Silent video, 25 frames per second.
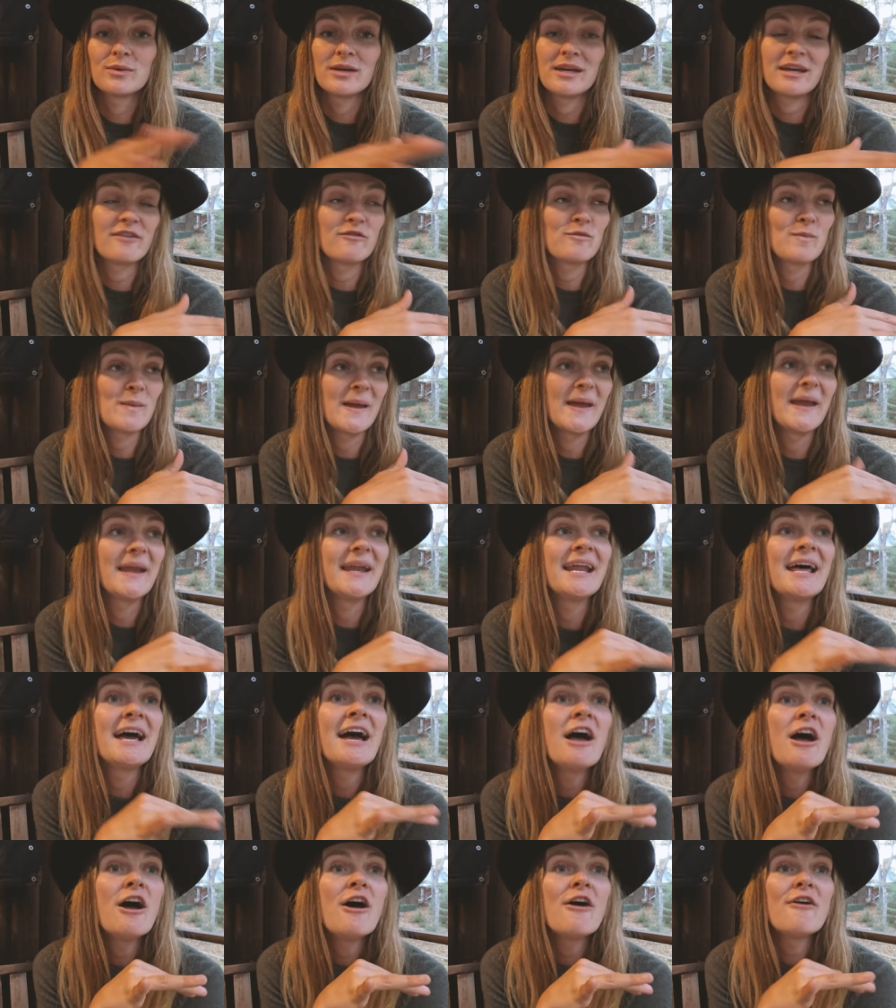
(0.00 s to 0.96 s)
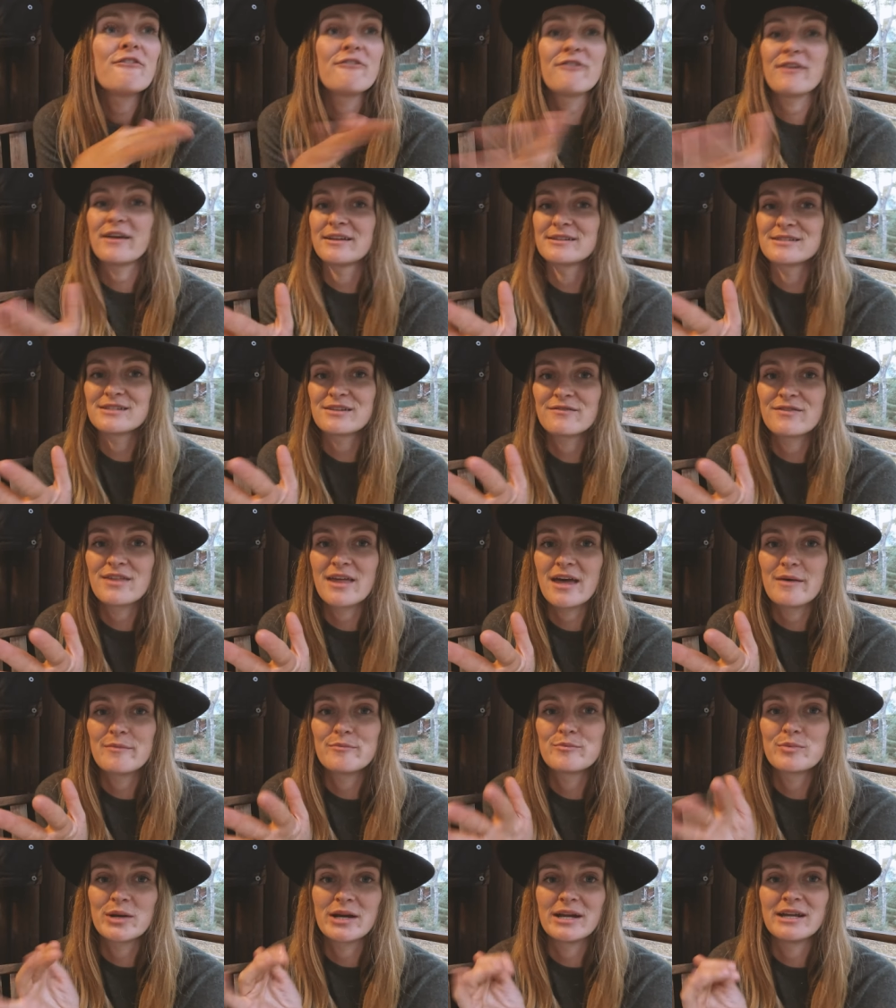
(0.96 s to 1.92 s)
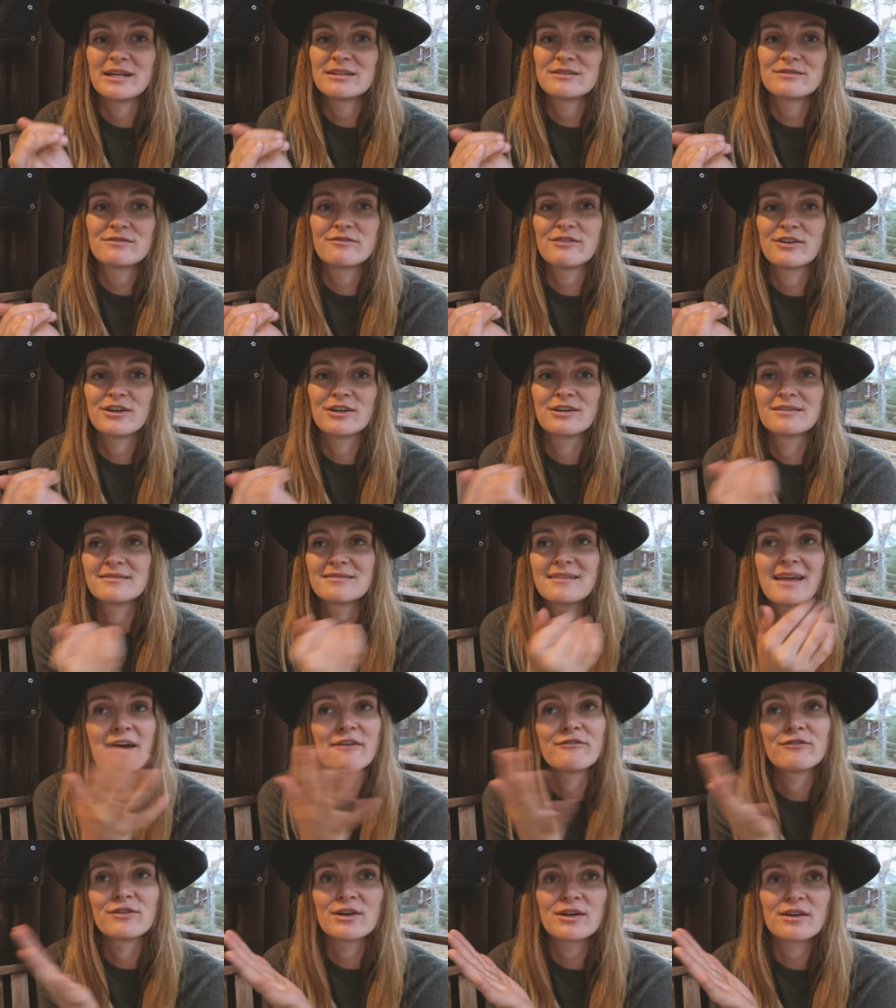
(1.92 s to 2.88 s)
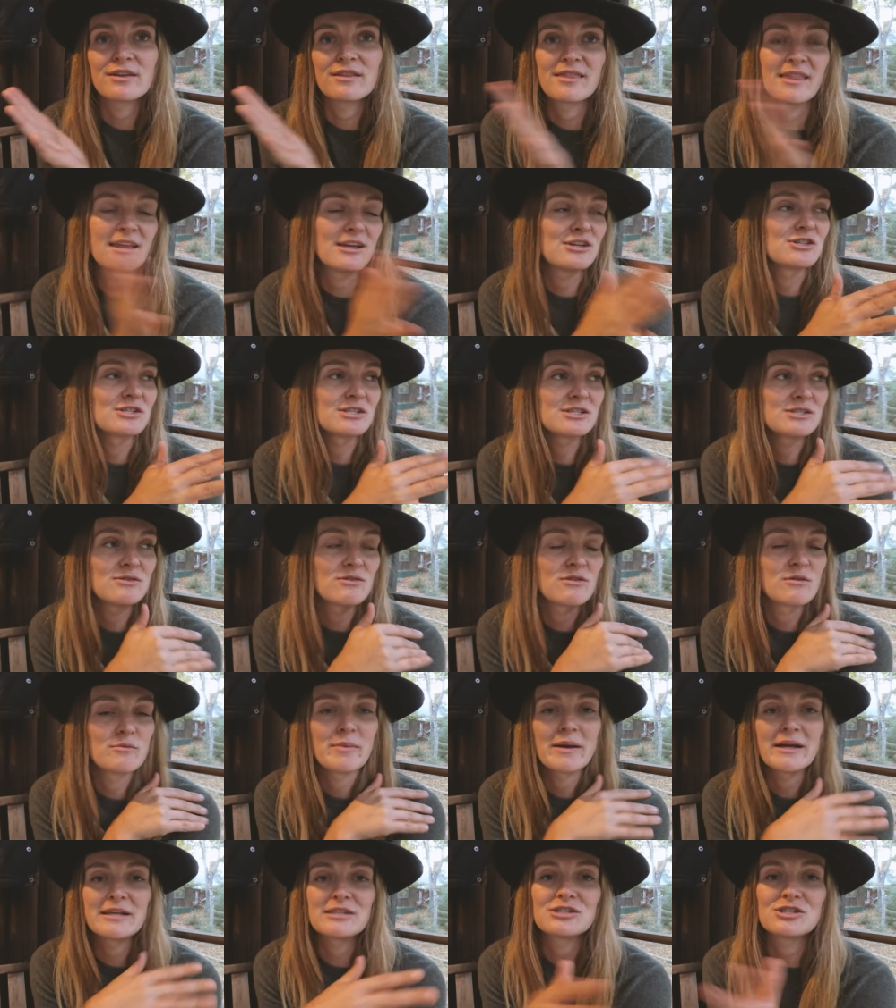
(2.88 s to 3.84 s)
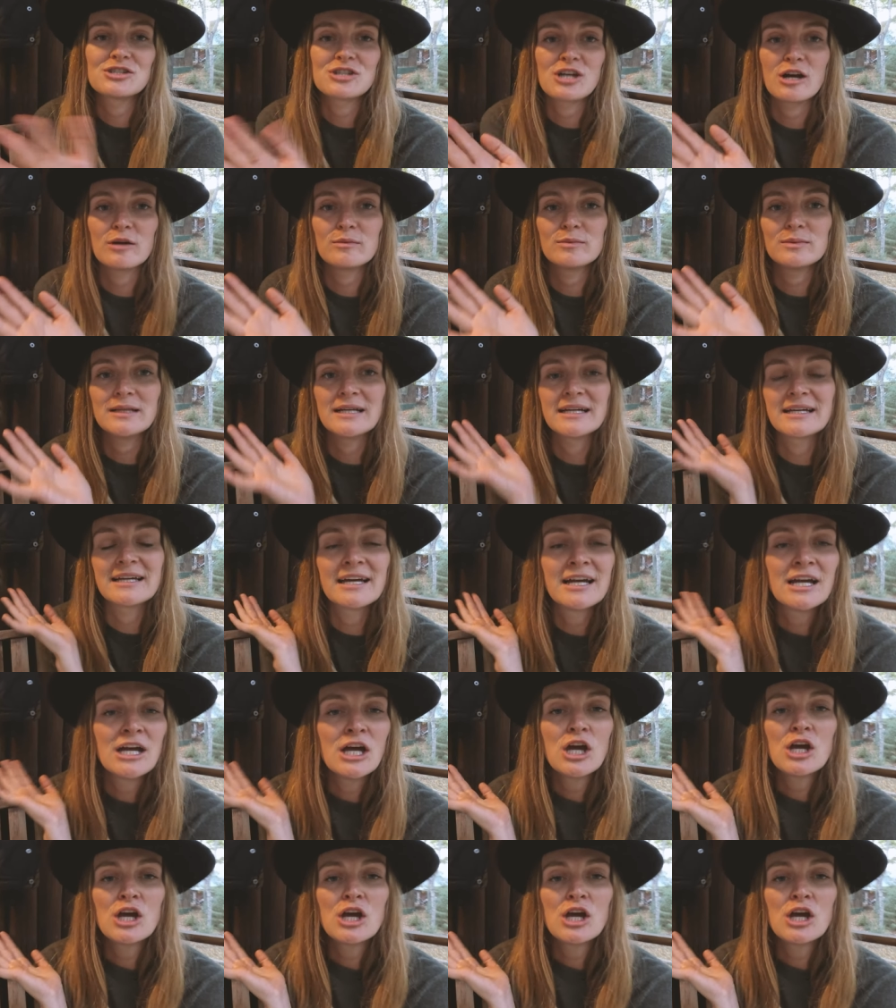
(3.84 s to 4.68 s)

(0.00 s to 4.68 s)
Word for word: We have been fans of that brand forever. They just do the best job like